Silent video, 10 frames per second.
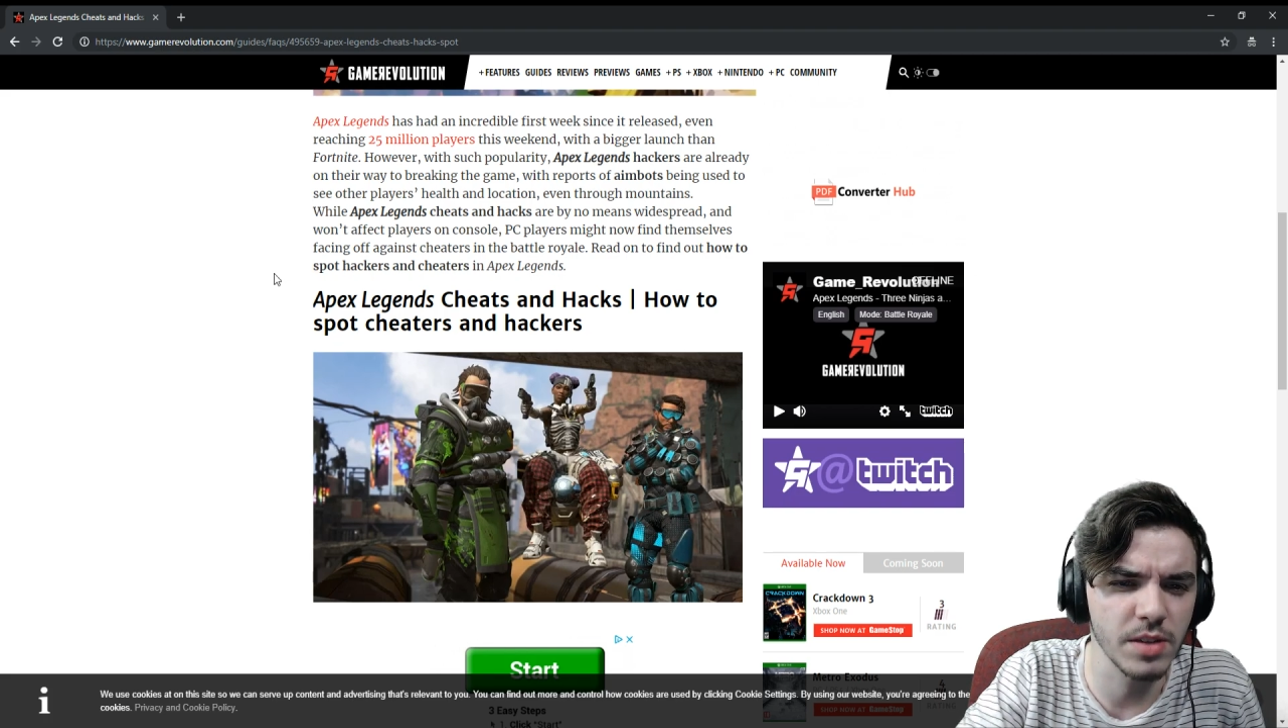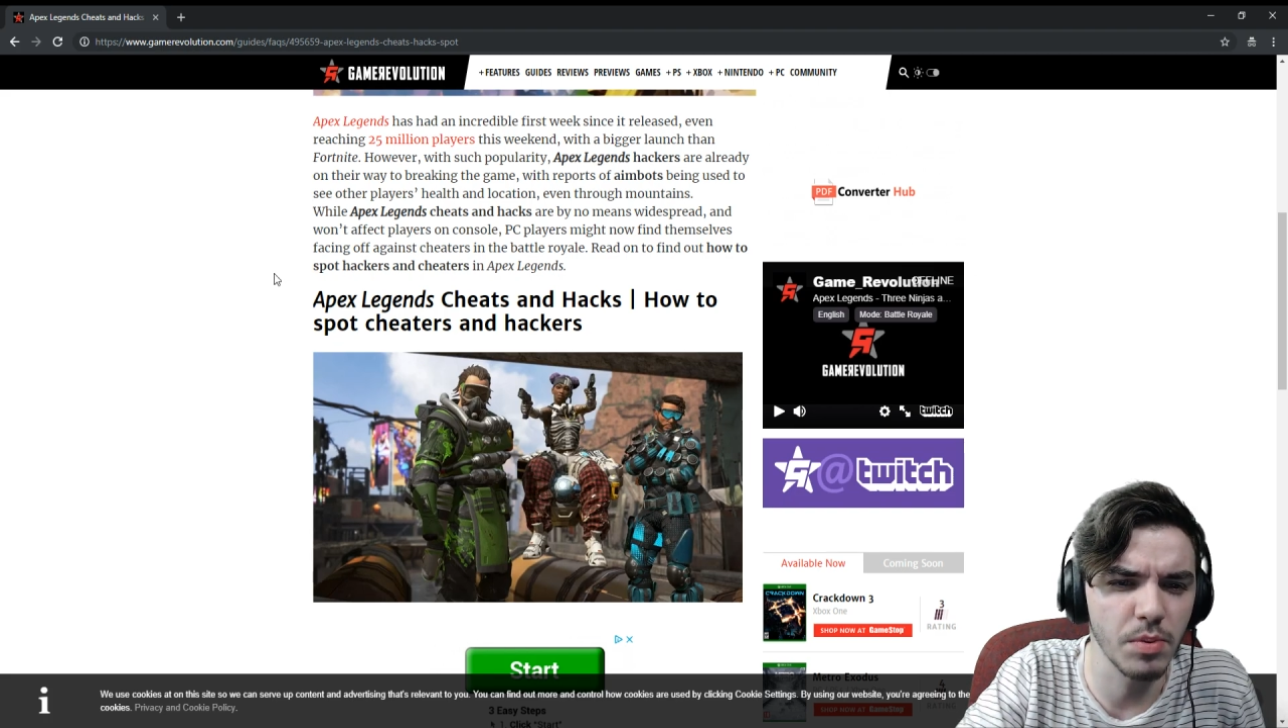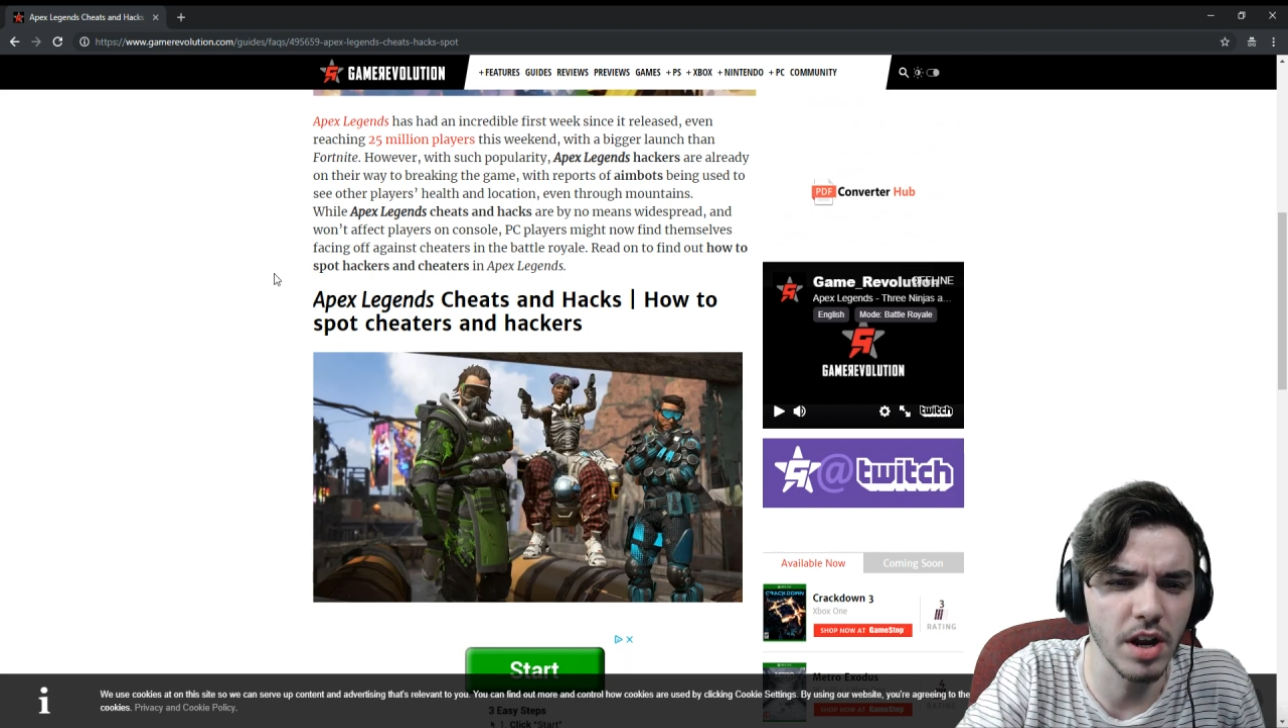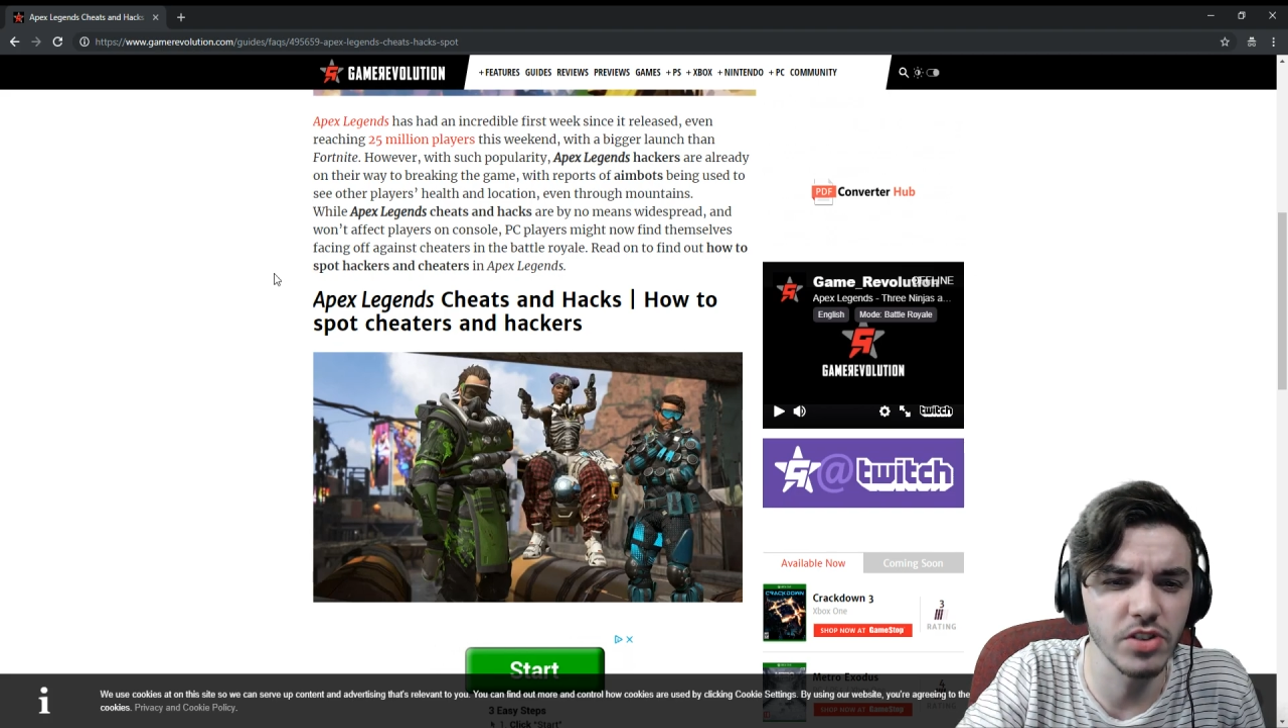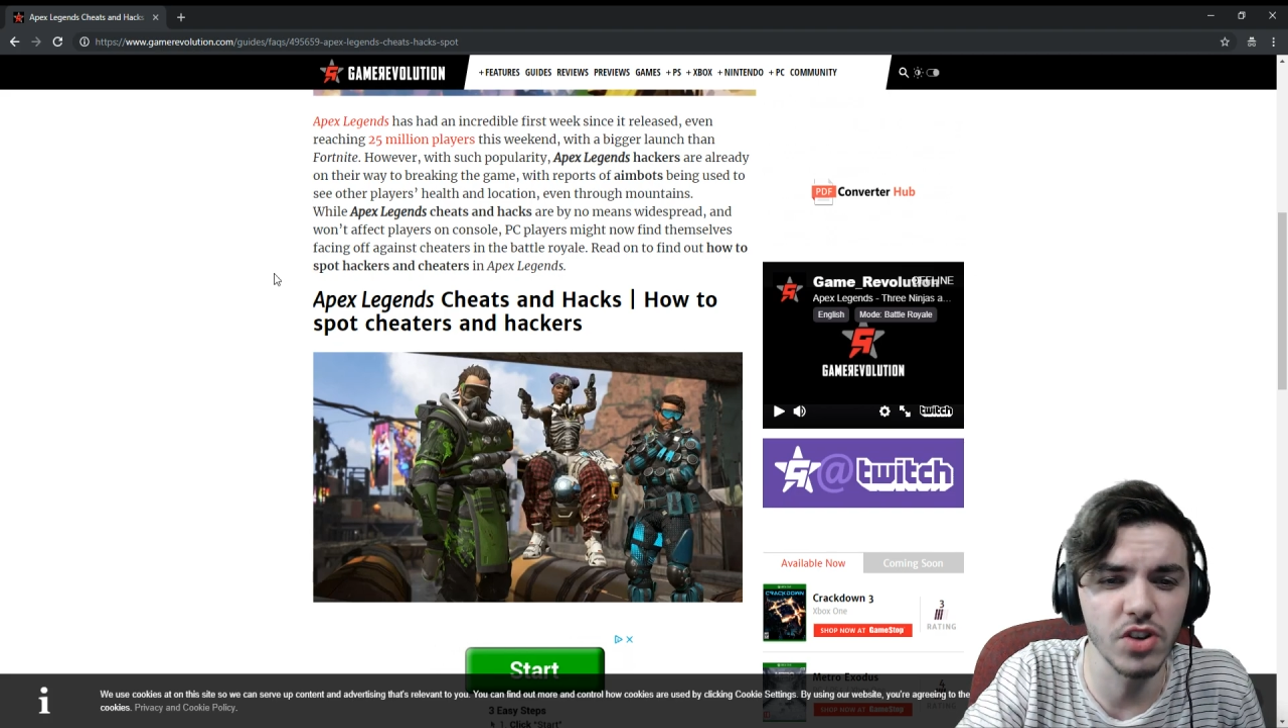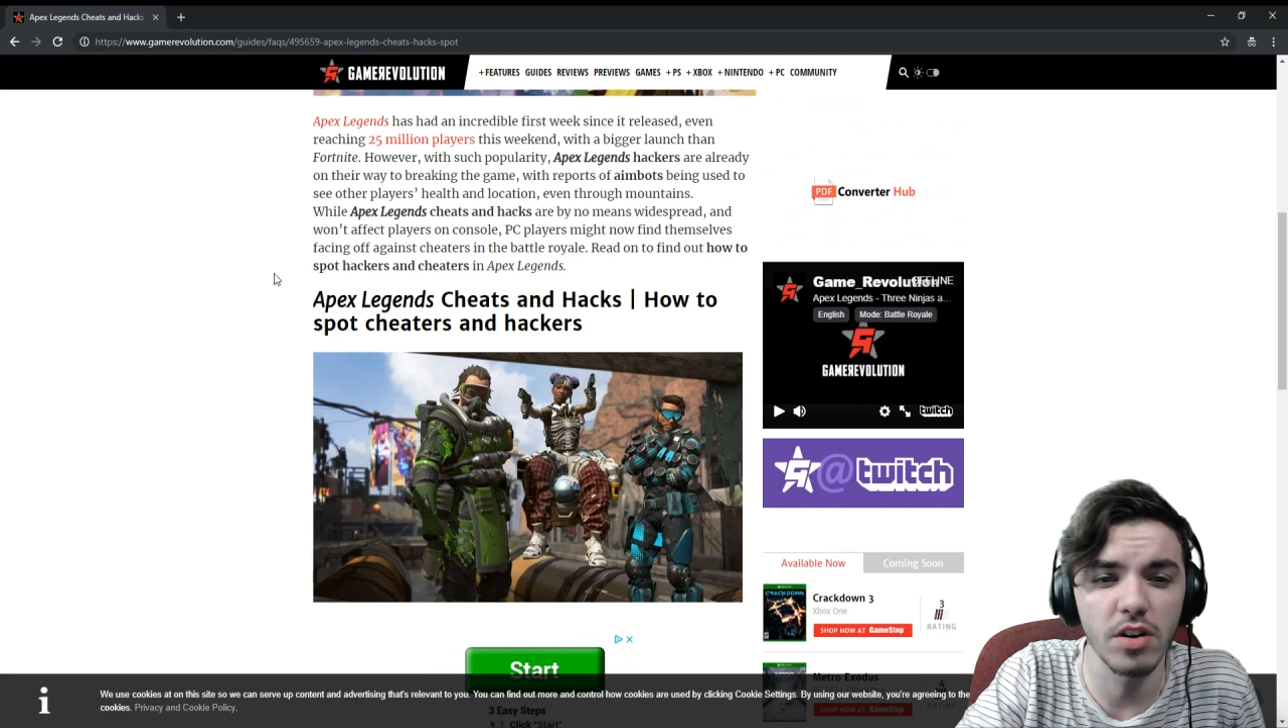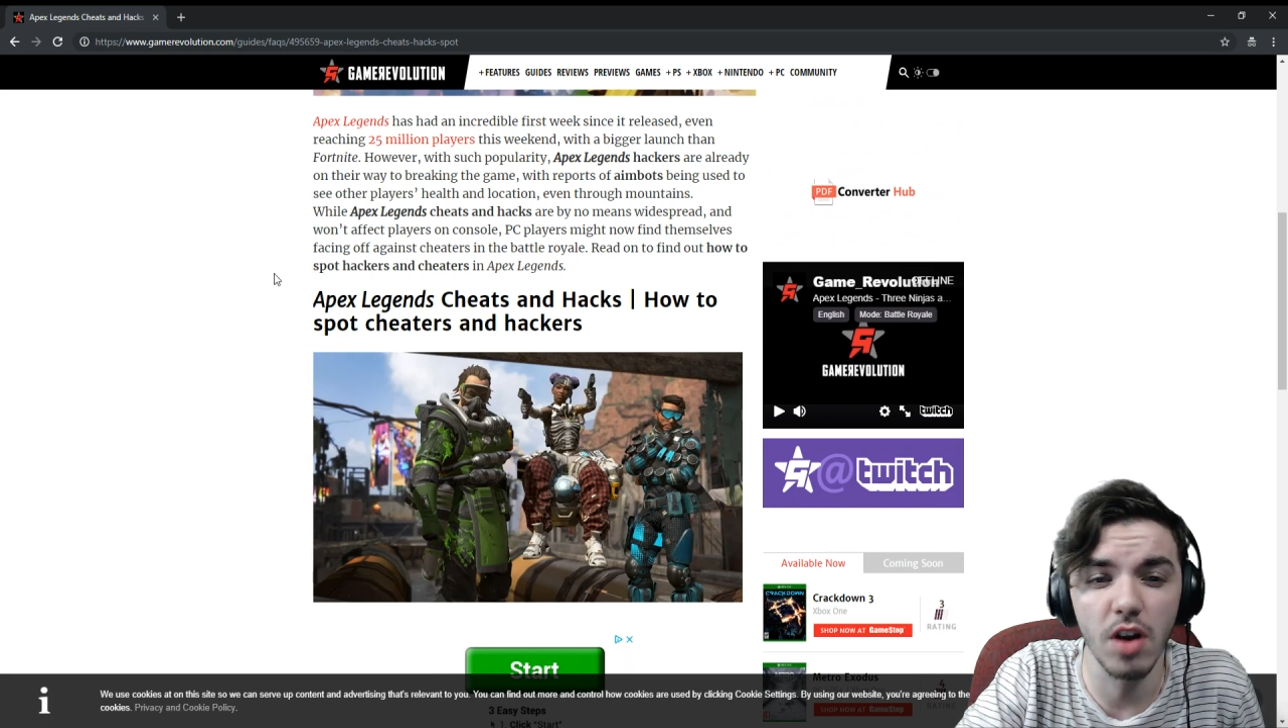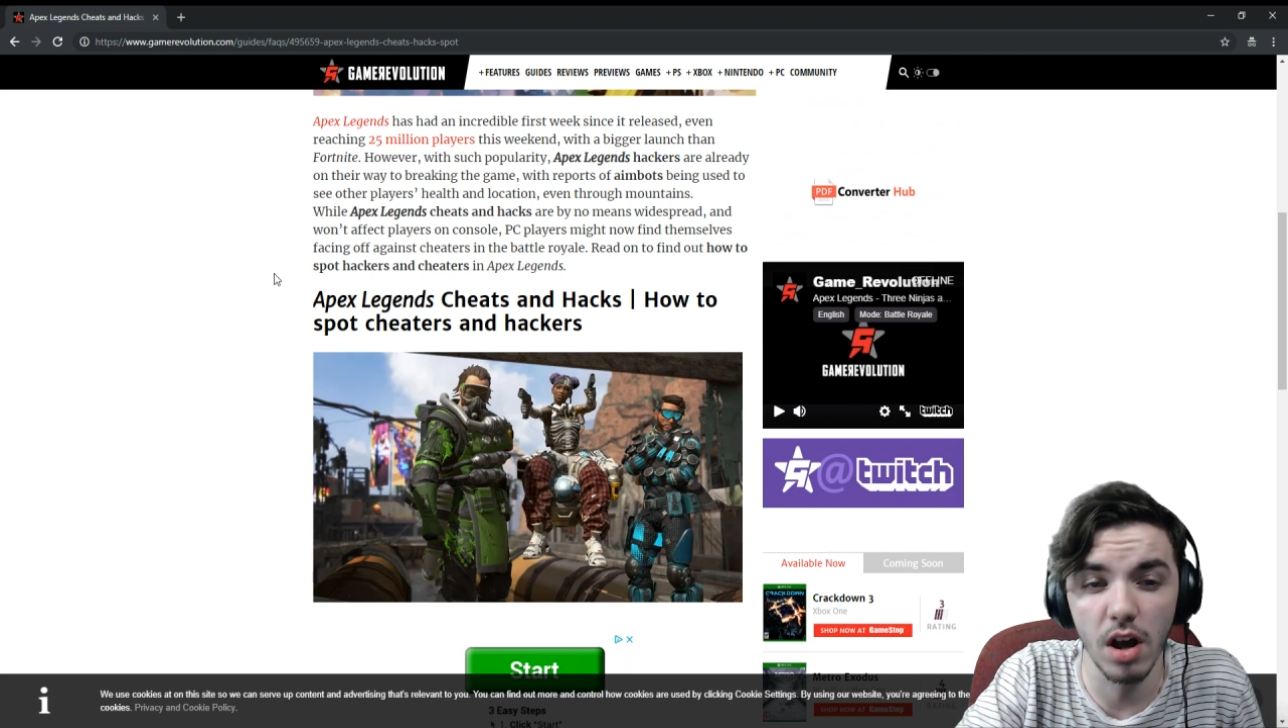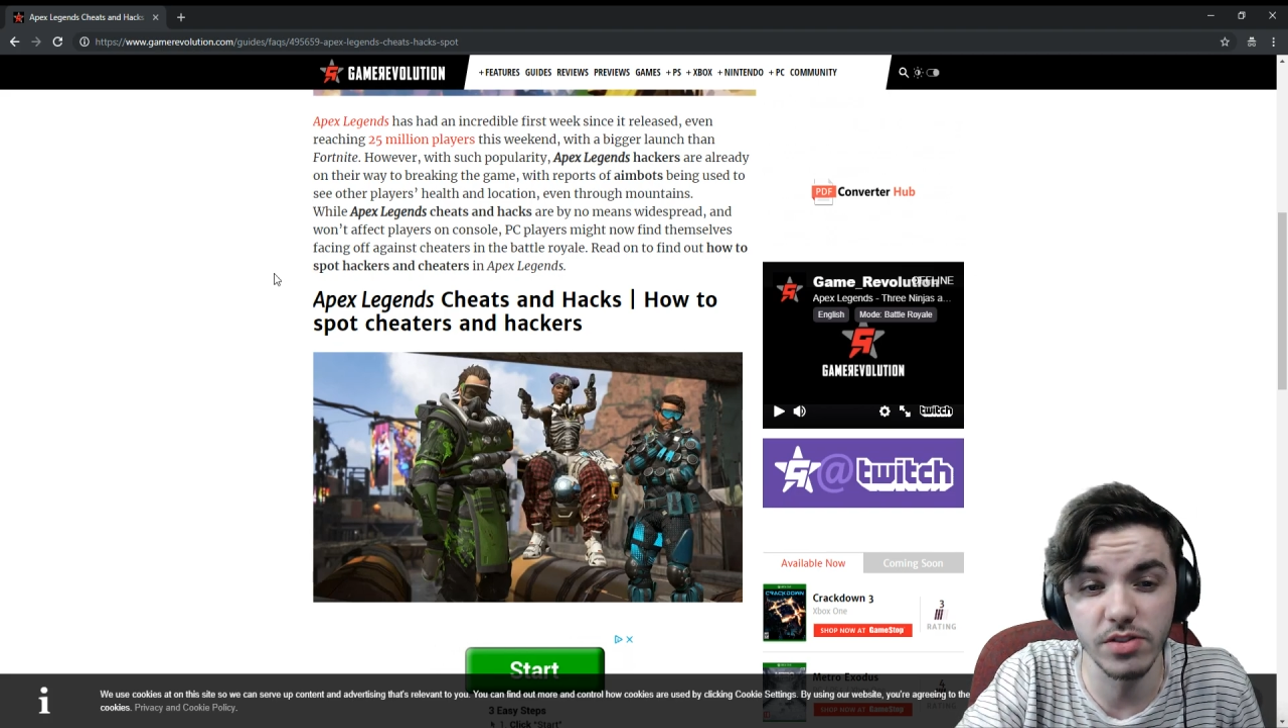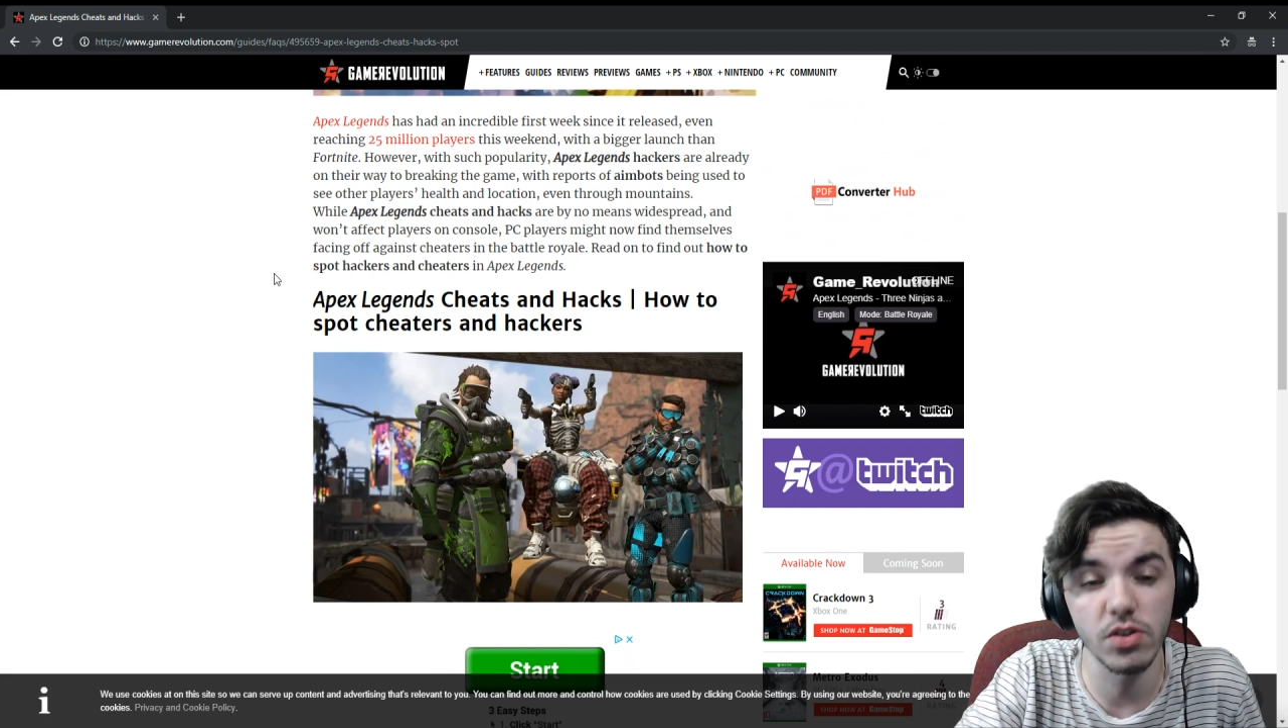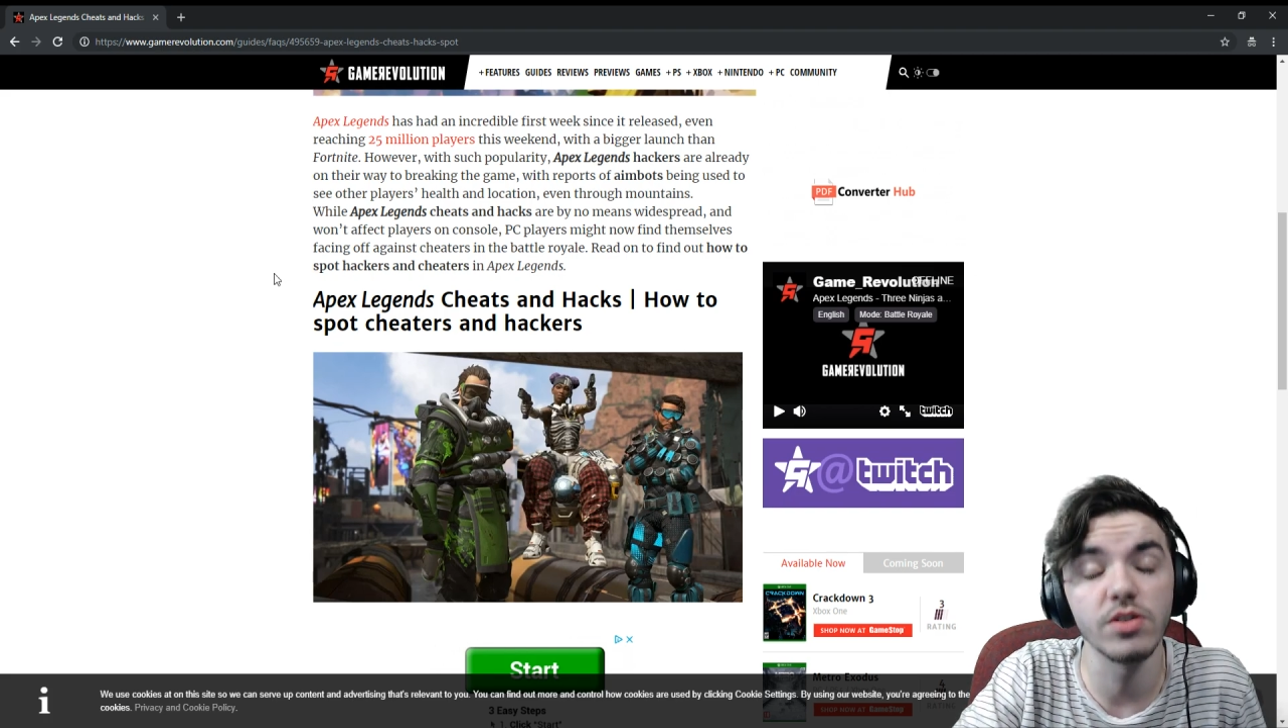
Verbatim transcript: players on console.